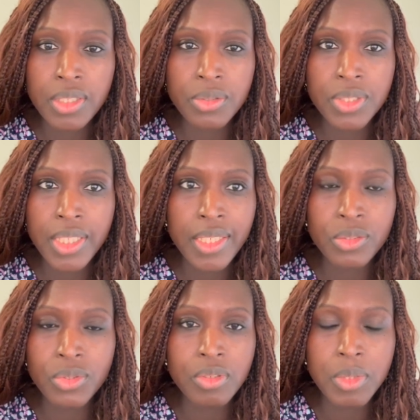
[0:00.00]
The day I
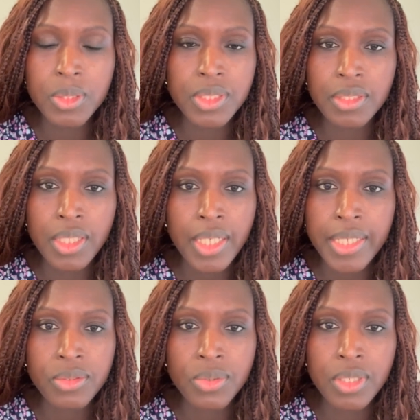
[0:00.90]
took the medicine, I
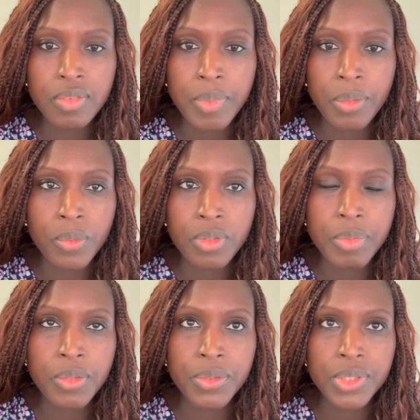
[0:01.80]
had to leave my work
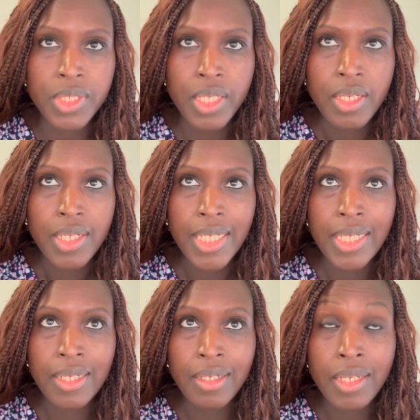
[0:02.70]
because
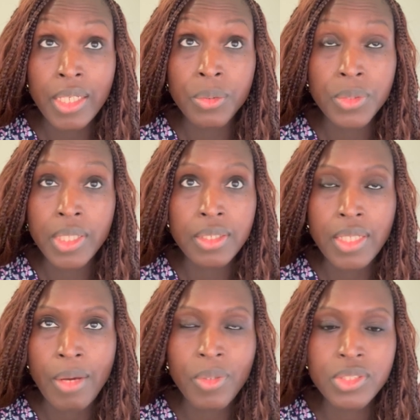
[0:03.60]
I
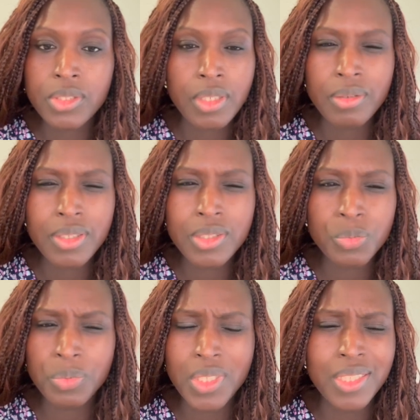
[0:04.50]
was
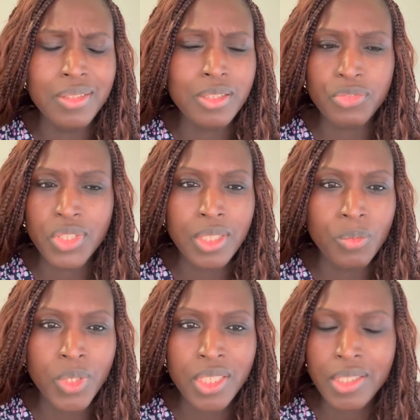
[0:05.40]
really not
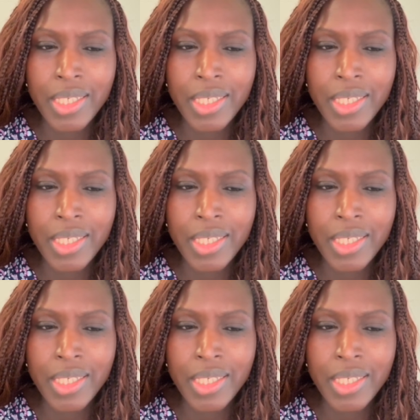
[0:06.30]
feeling well.